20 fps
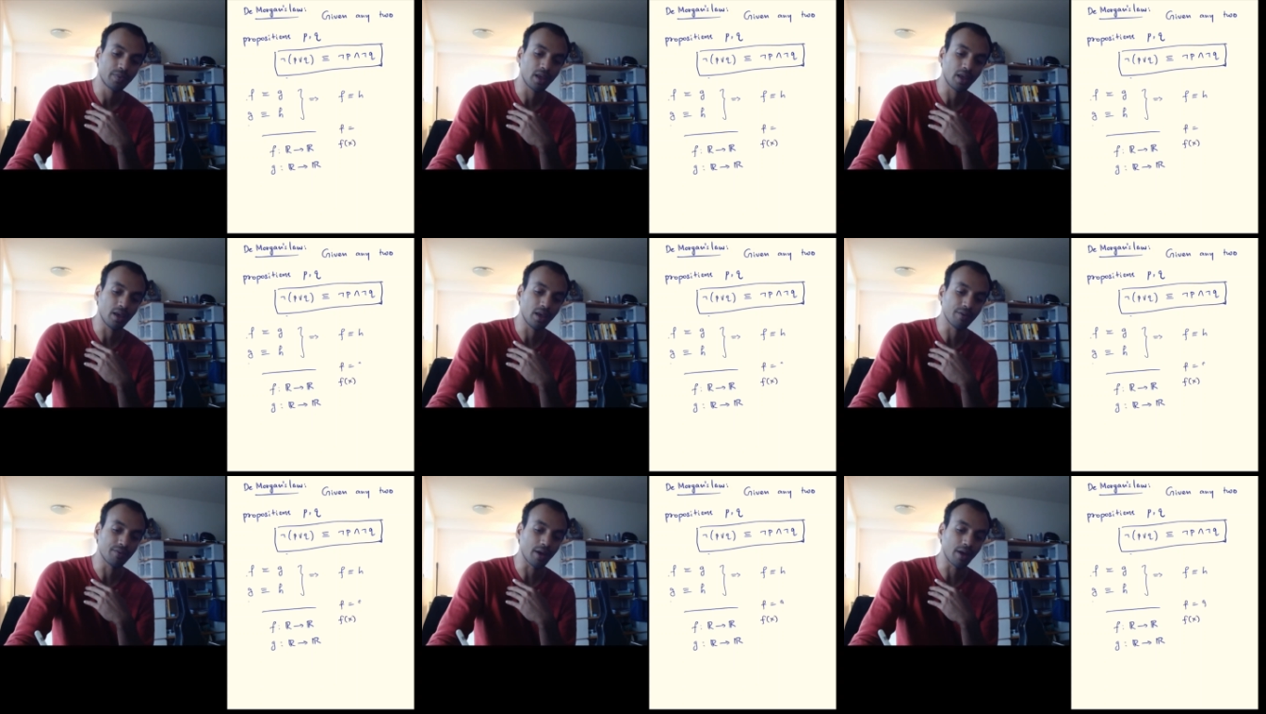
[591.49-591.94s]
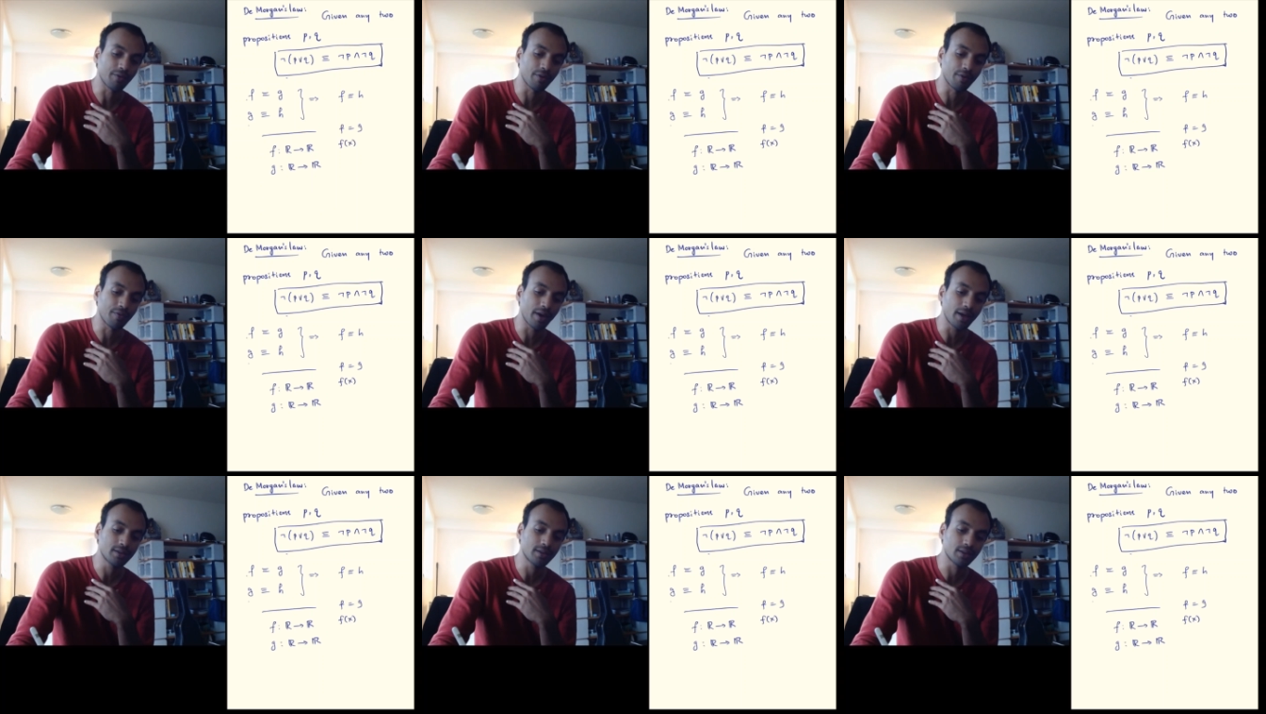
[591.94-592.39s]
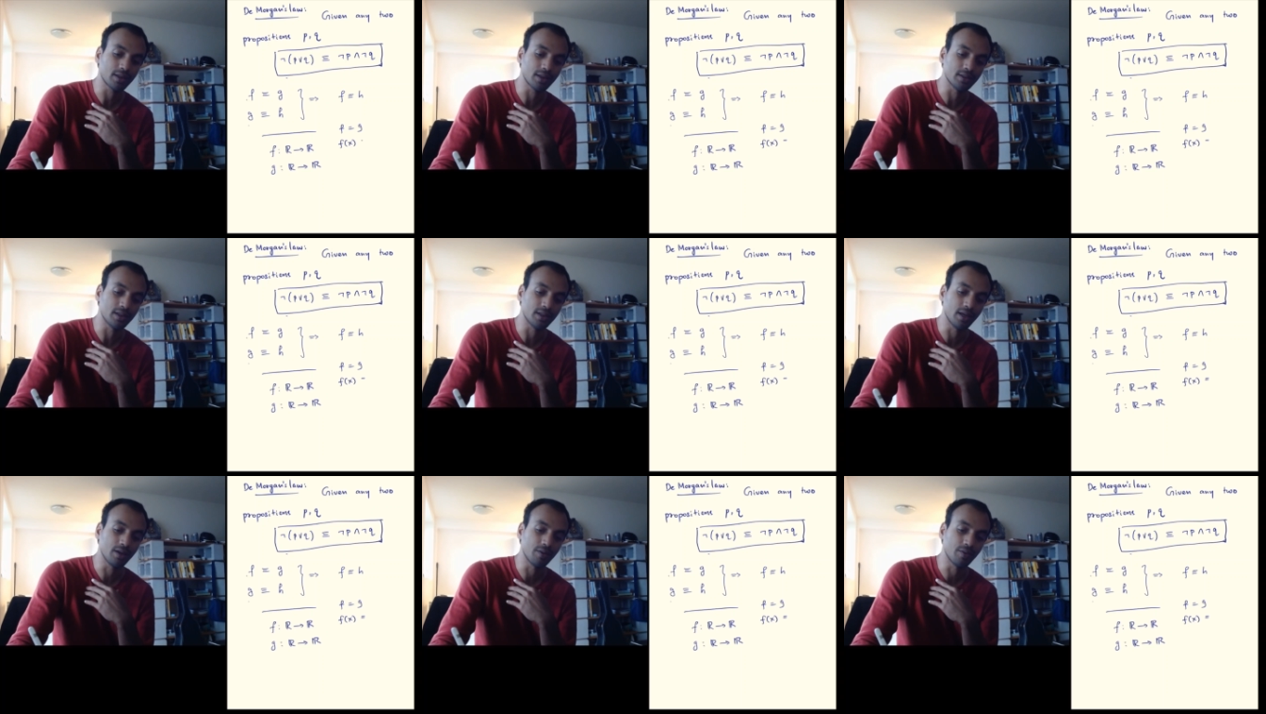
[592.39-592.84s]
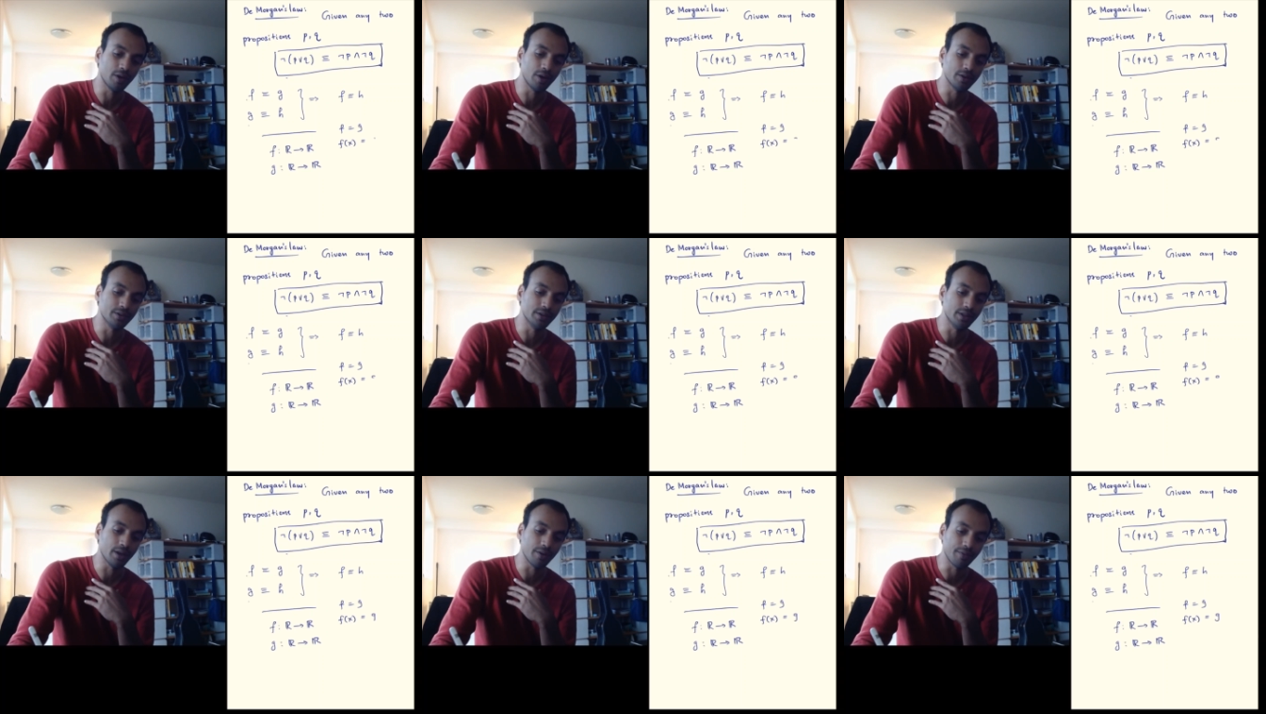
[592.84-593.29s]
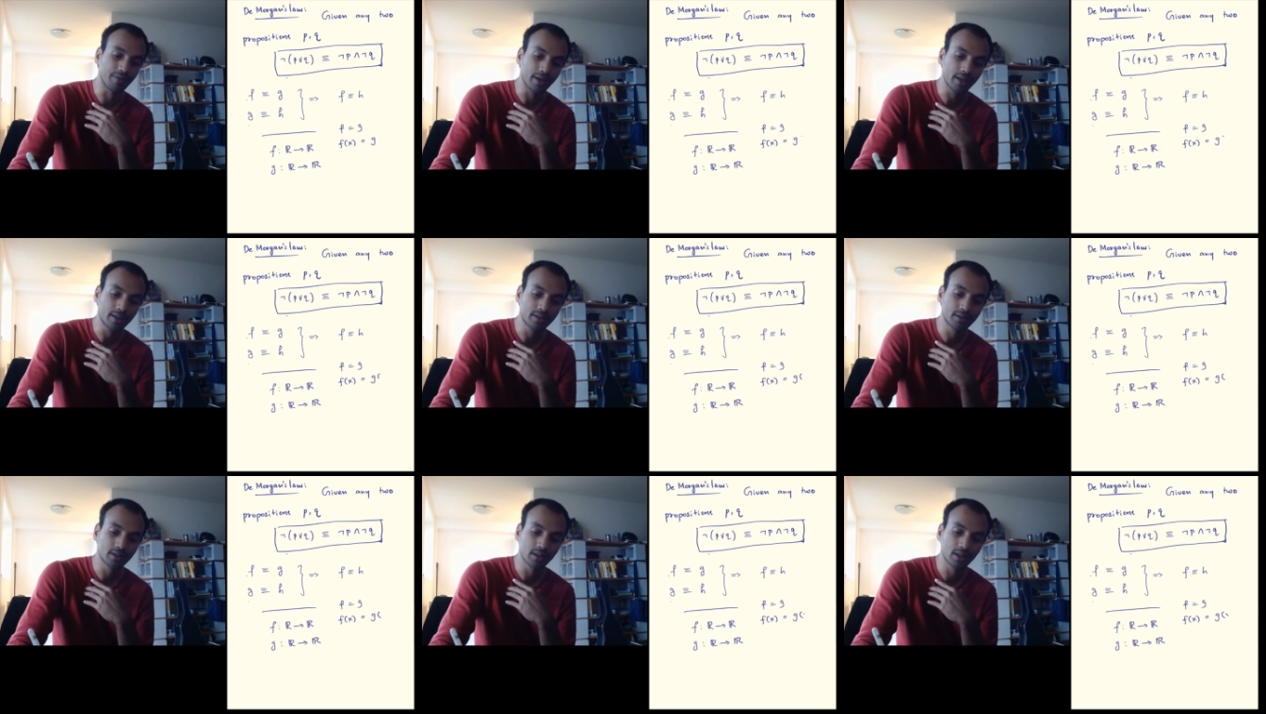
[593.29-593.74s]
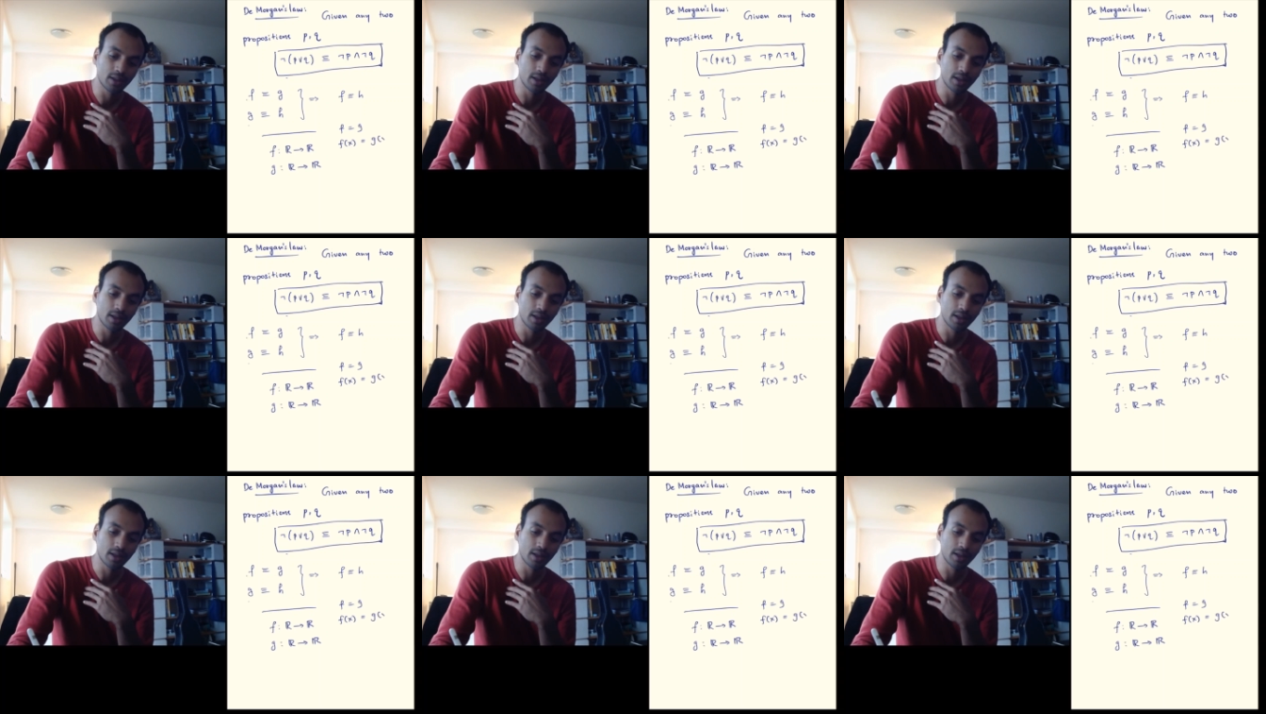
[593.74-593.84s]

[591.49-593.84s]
if f of x is equal to g of x,